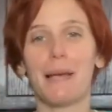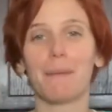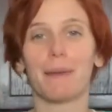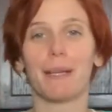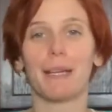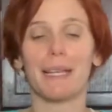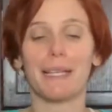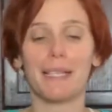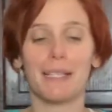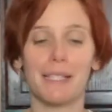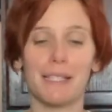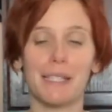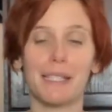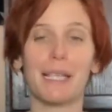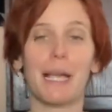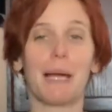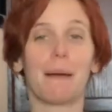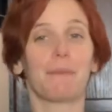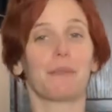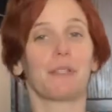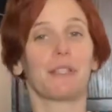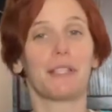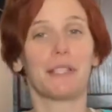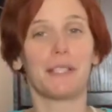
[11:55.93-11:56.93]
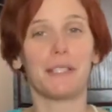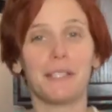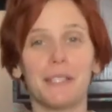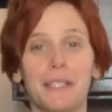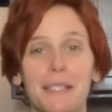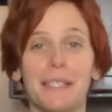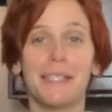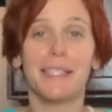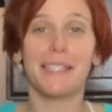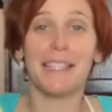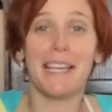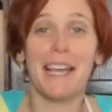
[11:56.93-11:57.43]
it is. Time to
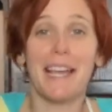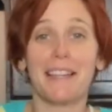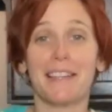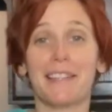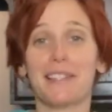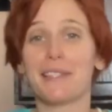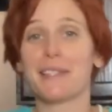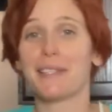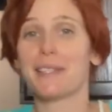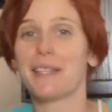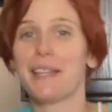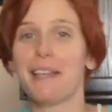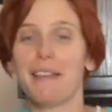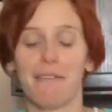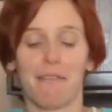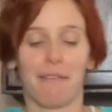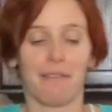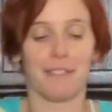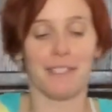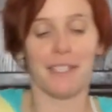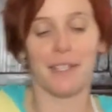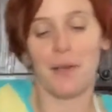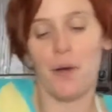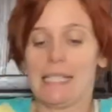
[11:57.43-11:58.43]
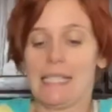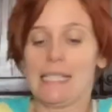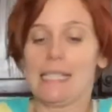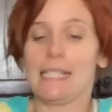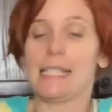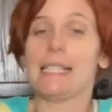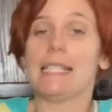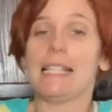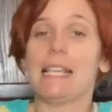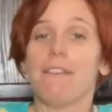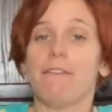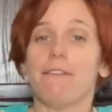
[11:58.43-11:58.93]
Taylor sift.
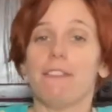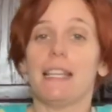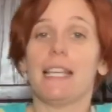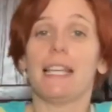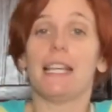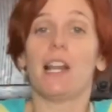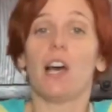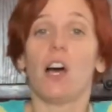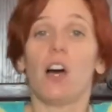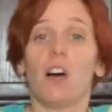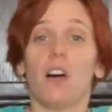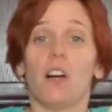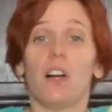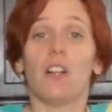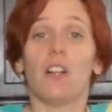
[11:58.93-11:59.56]
Sift it all,